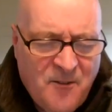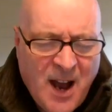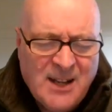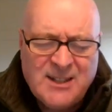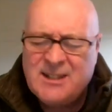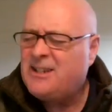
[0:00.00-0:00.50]

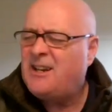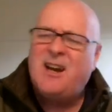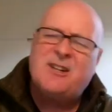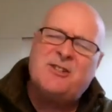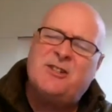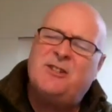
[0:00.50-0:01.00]
vast
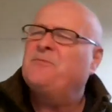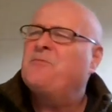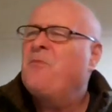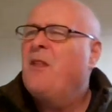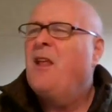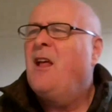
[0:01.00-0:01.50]
collection
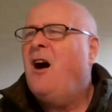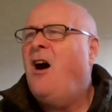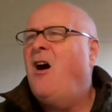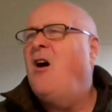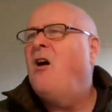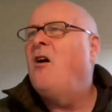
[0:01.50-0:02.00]

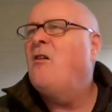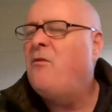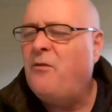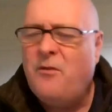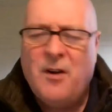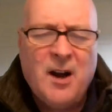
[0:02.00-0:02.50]

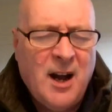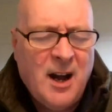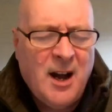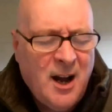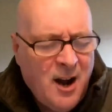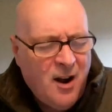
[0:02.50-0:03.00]
of
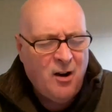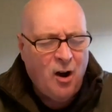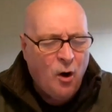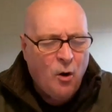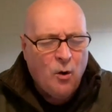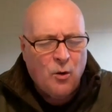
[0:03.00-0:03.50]

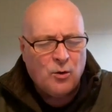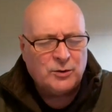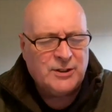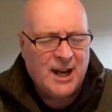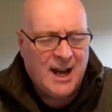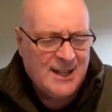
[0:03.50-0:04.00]

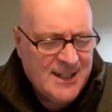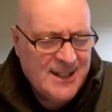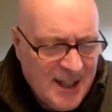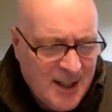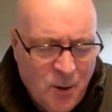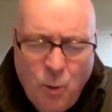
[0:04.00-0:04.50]
old
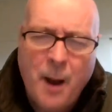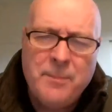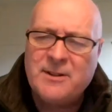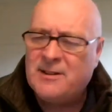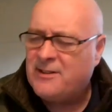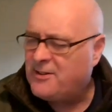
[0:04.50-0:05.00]
antique
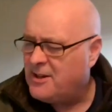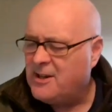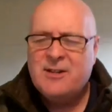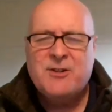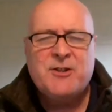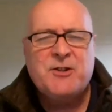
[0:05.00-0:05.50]
weapons,
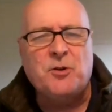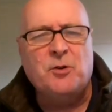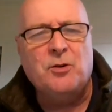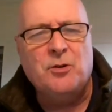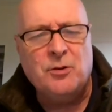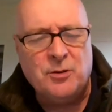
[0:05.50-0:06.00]

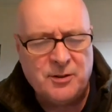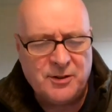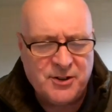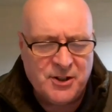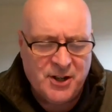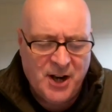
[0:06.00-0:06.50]

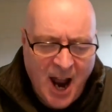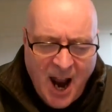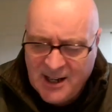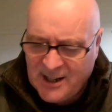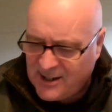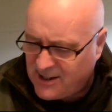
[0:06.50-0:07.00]
swords and
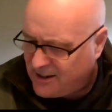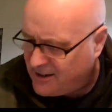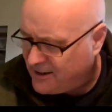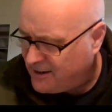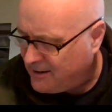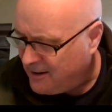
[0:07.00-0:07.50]

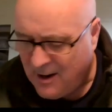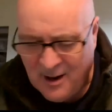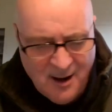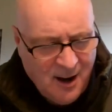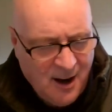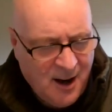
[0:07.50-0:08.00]
axes and
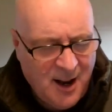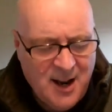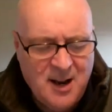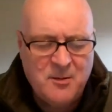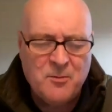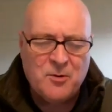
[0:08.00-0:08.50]

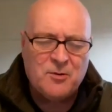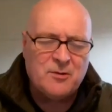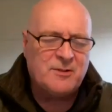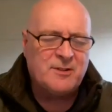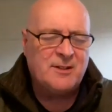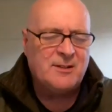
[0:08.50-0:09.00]

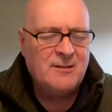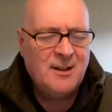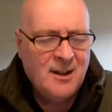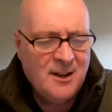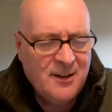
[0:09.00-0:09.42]
claymores and